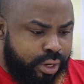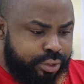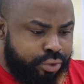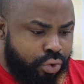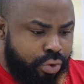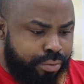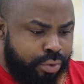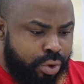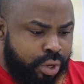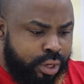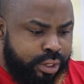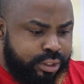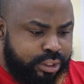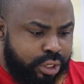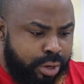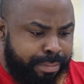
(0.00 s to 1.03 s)
that is home
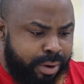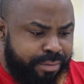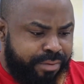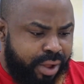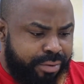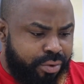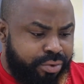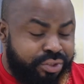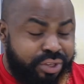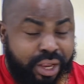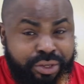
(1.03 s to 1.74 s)
0.5 goals.